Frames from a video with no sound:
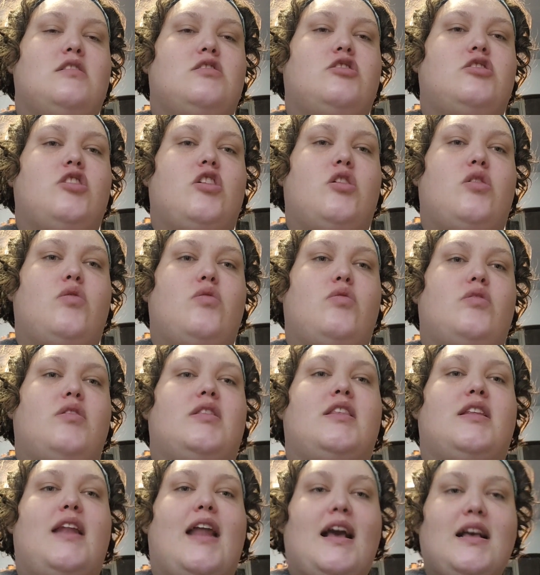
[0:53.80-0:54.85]
so
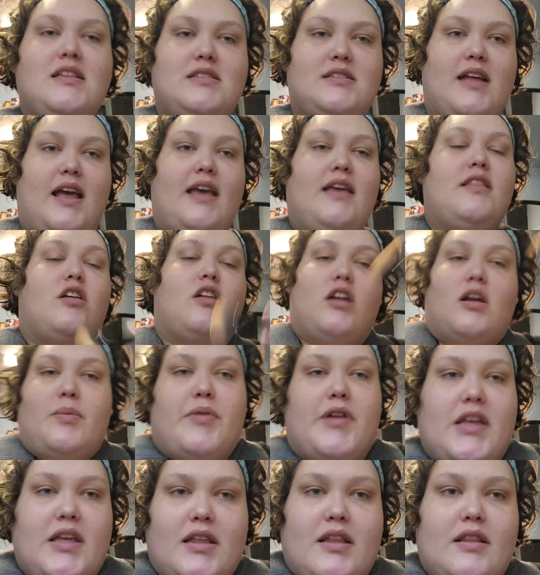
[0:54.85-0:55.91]
the next day they're going
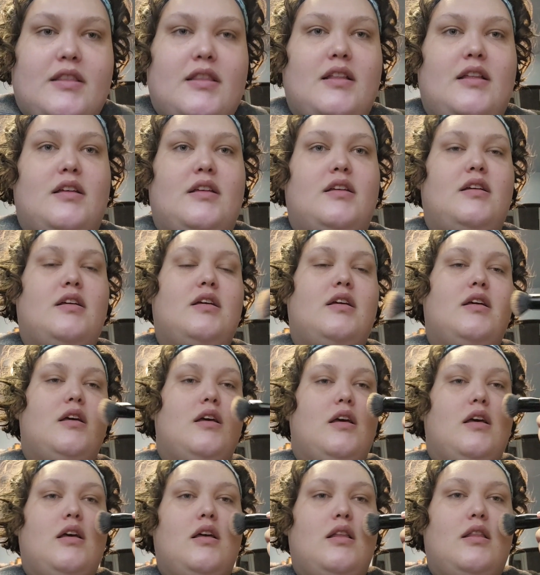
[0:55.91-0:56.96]
to bring the
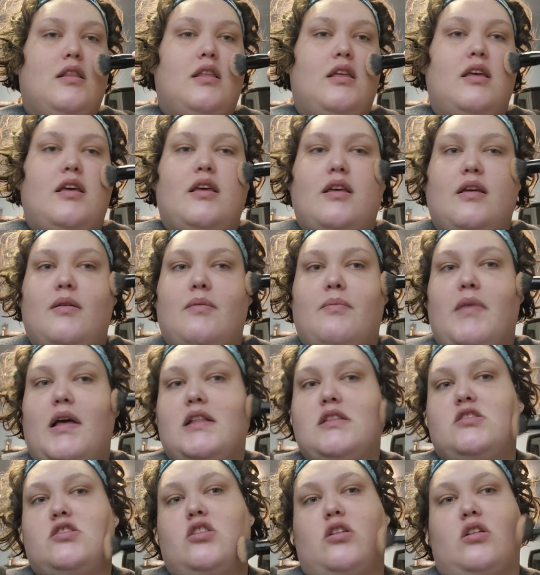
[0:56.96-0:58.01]

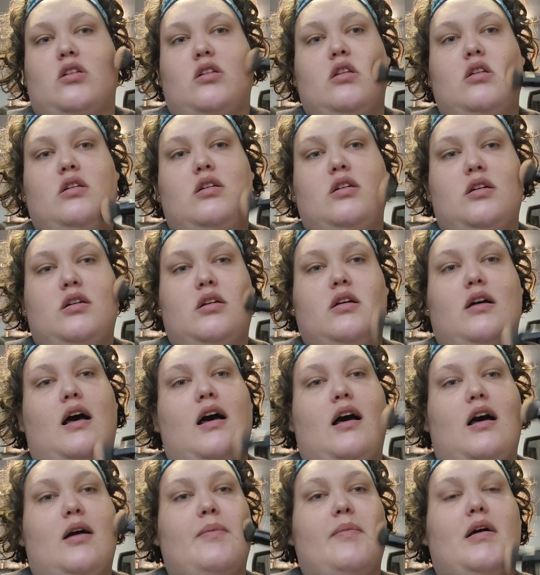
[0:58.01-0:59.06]
mental
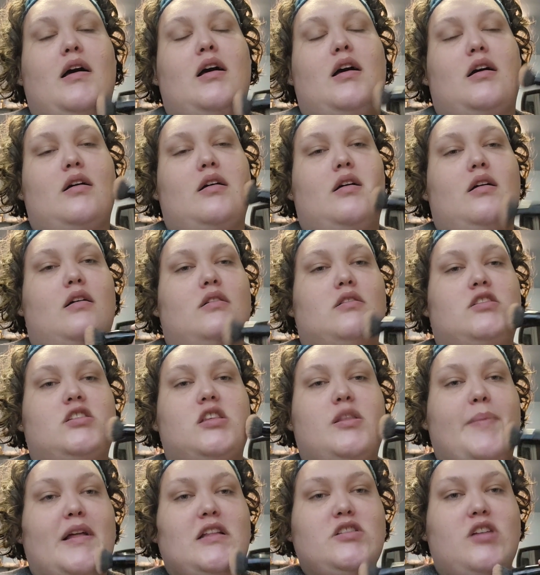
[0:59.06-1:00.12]
to
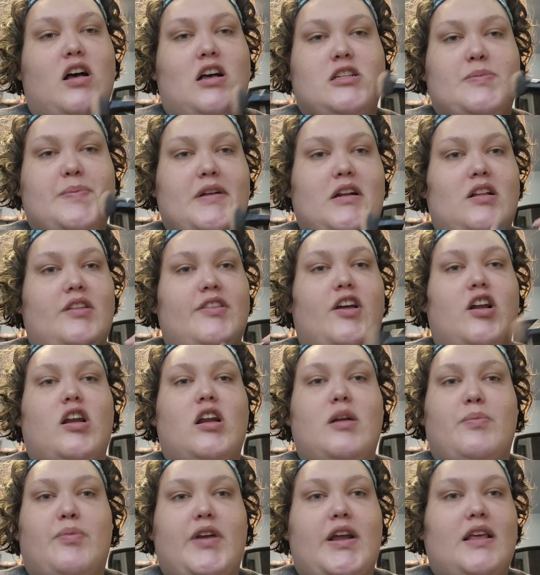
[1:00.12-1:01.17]
the mental hospital. They're
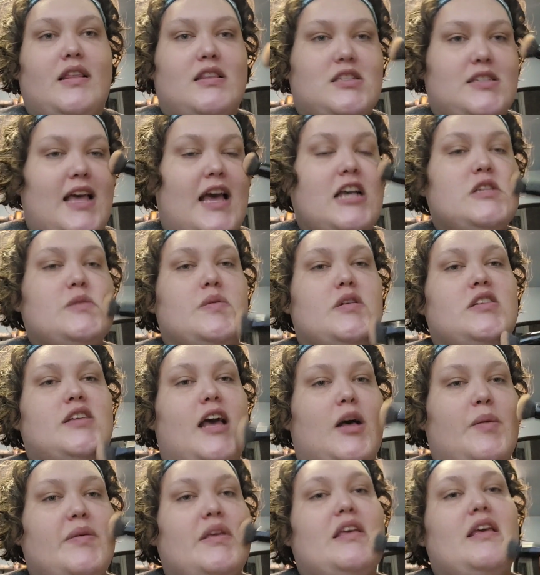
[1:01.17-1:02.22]
going to bring this expert
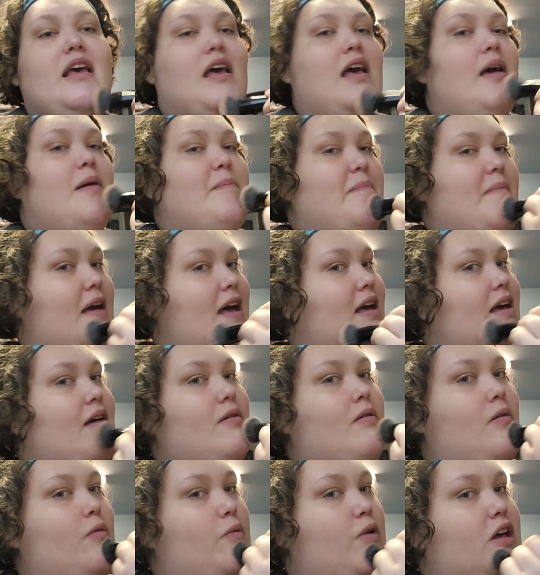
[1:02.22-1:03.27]
to help me
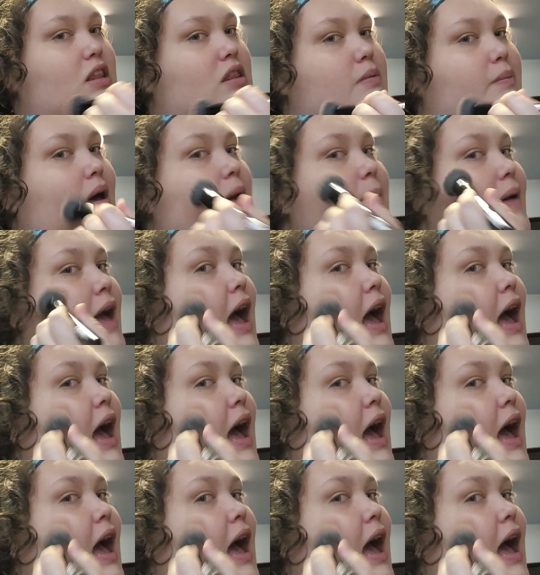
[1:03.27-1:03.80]
with my